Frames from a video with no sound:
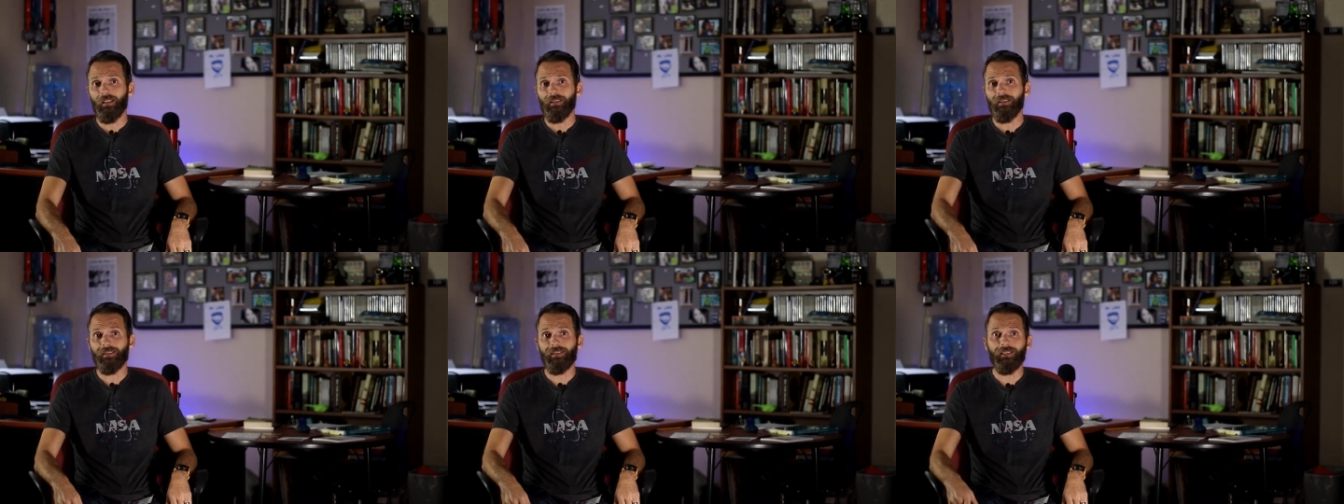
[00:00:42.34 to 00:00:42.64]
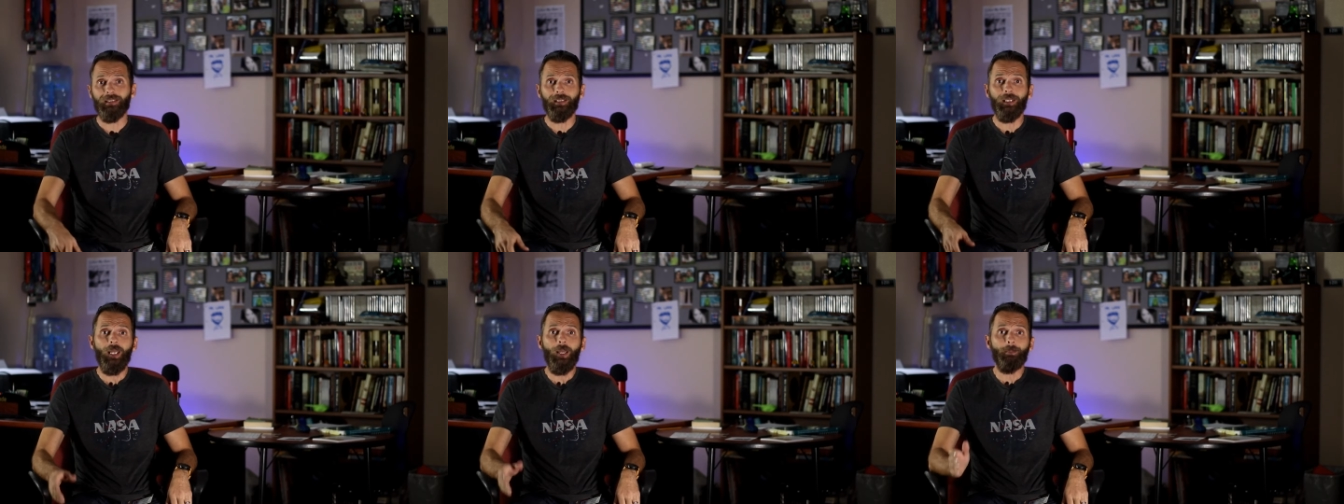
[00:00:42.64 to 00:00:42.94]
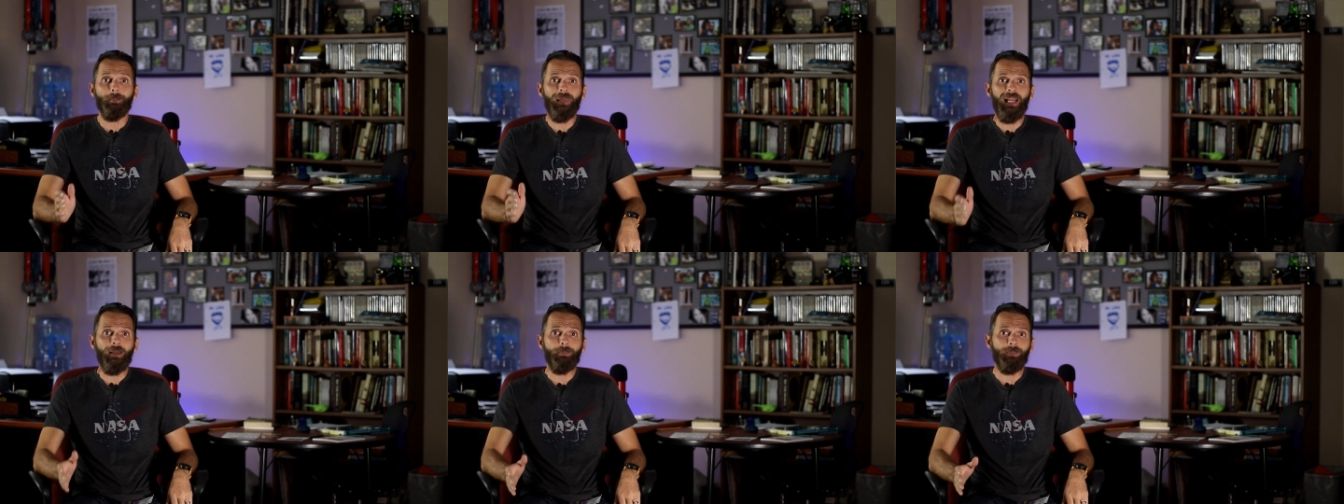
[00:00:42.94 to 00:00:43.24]
You see,
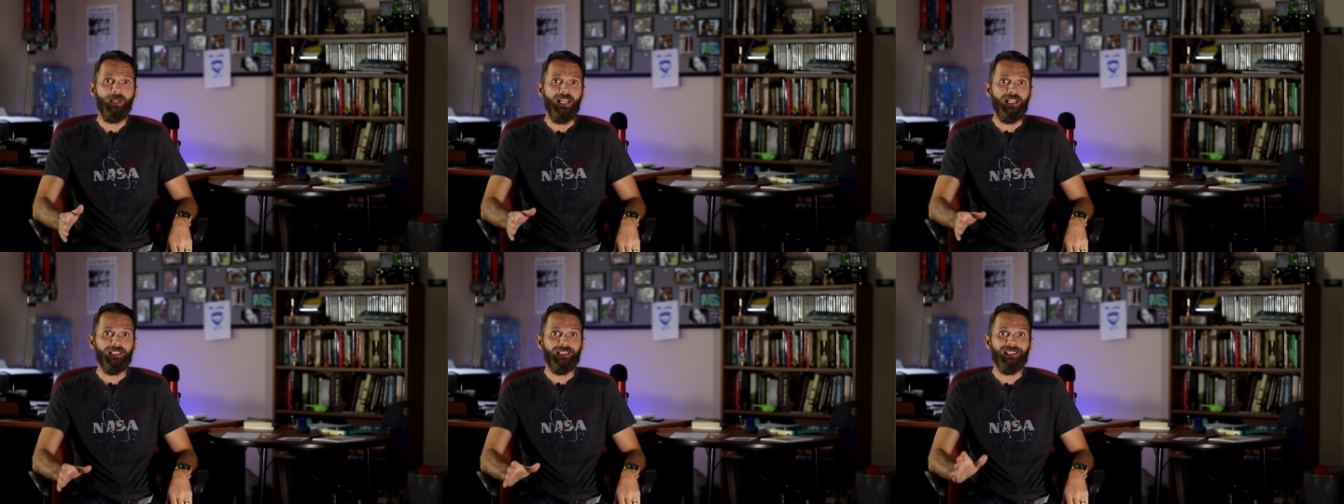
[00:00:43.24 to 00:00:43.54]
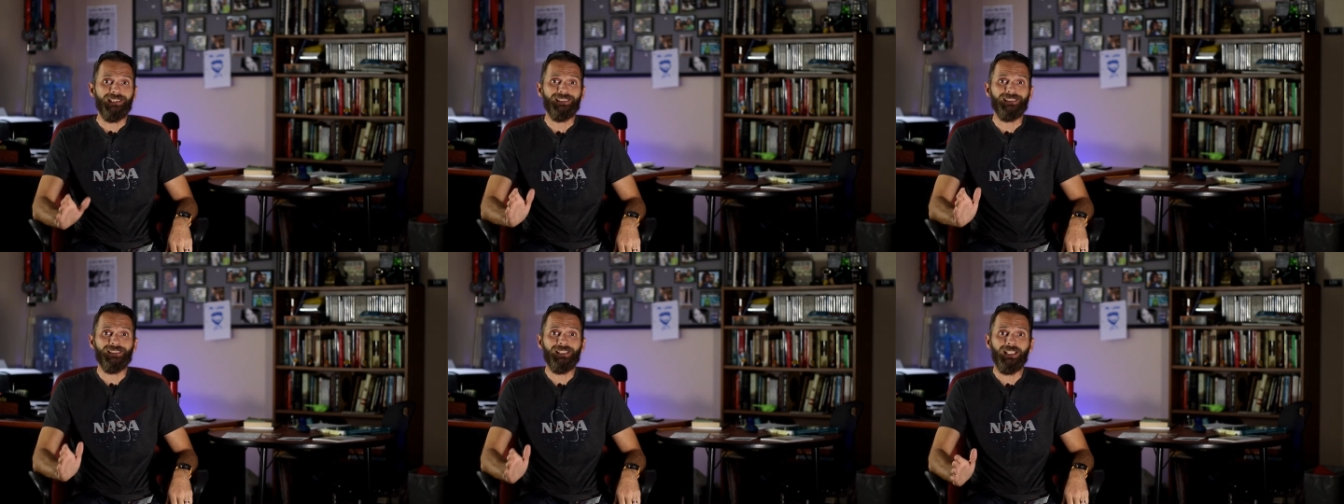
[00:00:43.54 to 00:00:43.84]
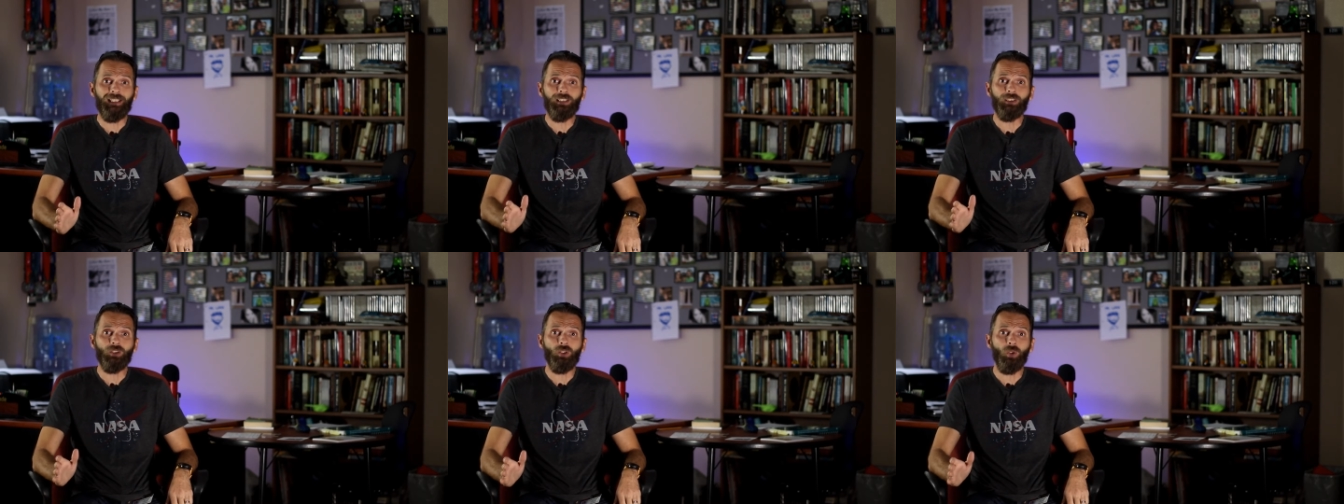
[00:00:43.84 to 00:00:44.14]
MatPat has
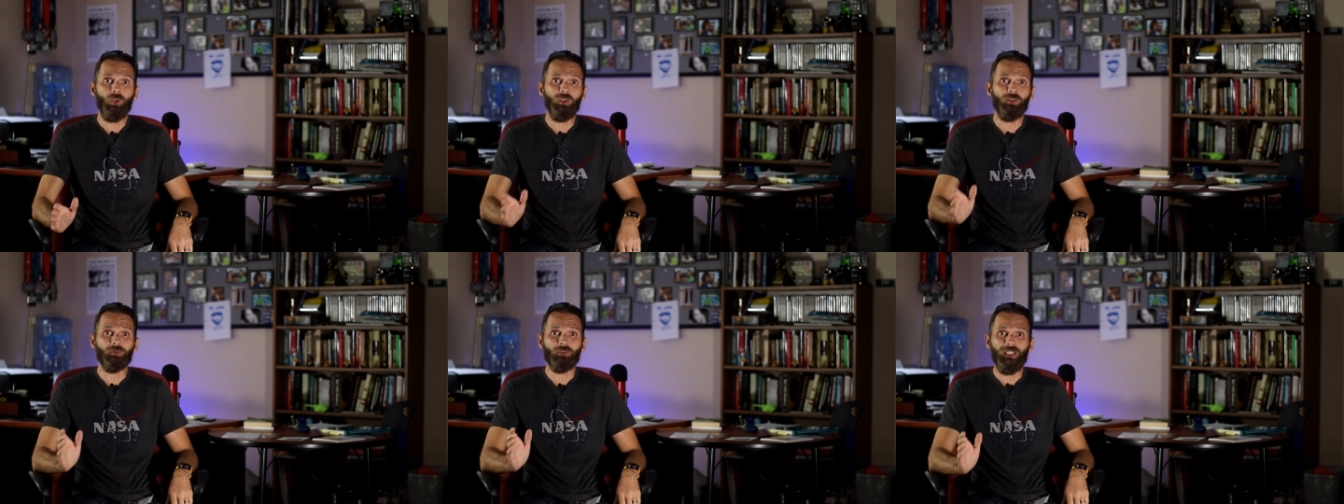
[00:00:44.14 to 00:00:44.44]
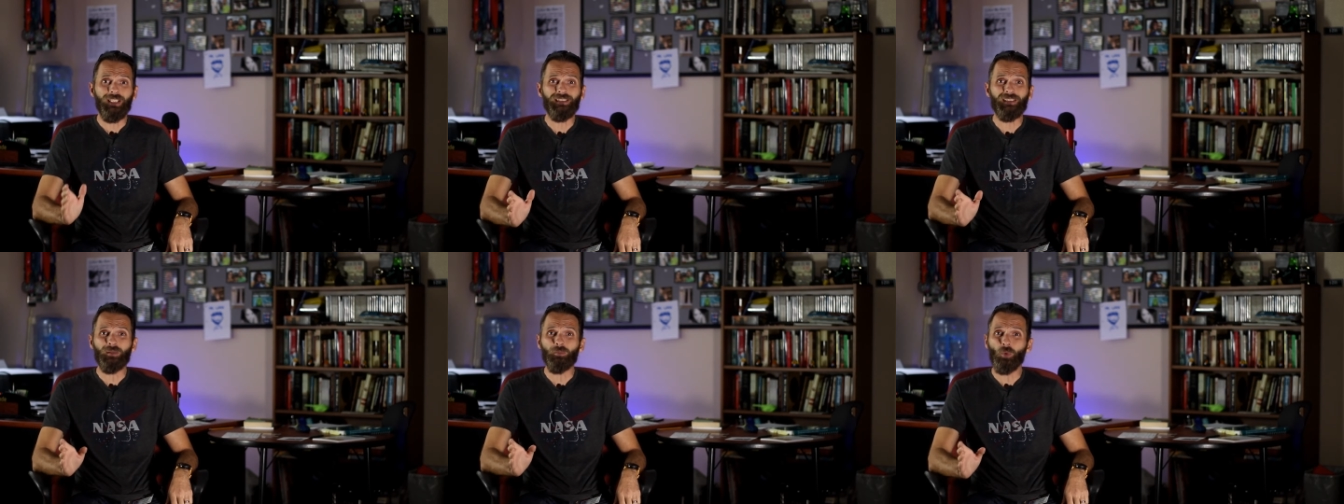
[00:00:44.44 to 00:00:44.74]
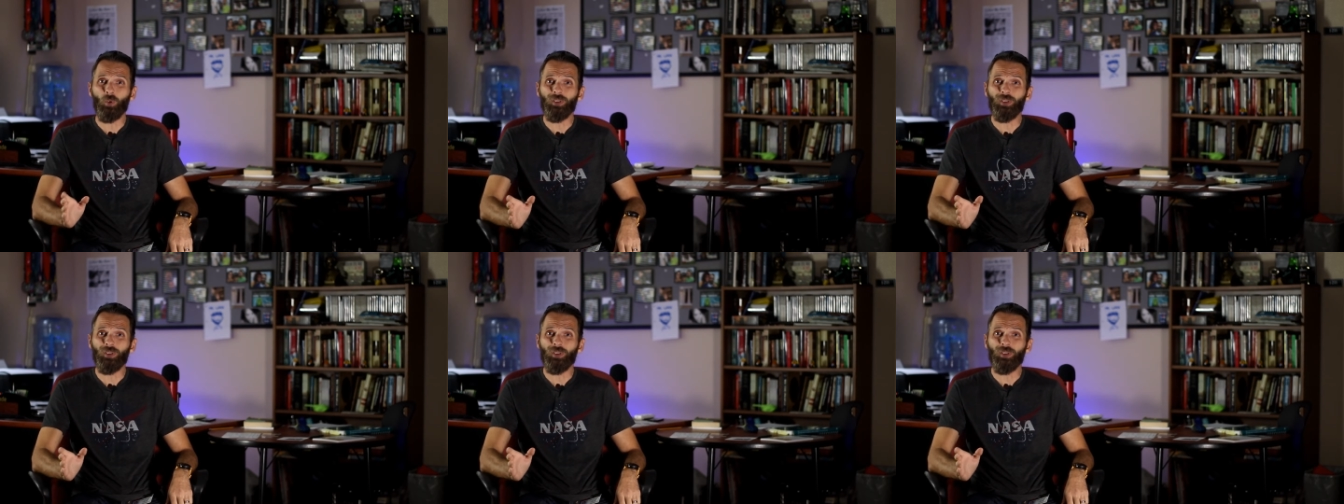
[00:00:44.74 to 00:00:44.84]
set a goal of raising